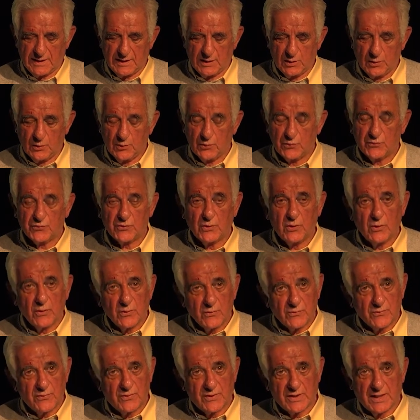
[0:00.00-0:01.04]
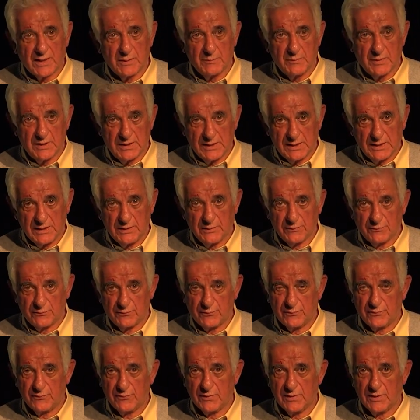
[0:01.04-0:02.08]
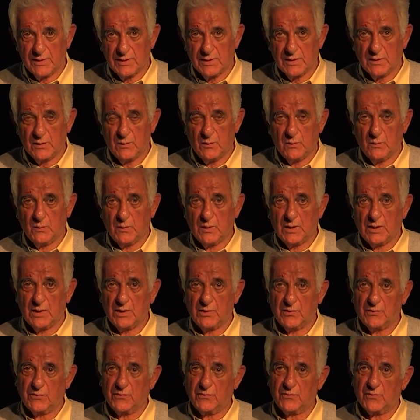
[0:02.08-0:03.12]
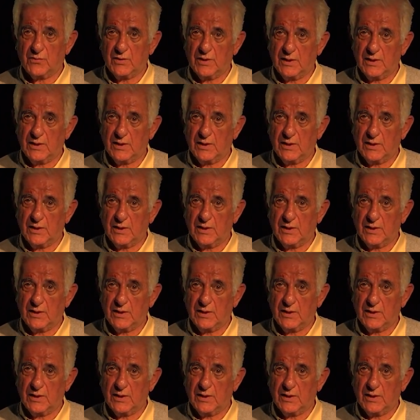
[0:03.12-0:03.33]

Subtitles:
whose author, I believe, was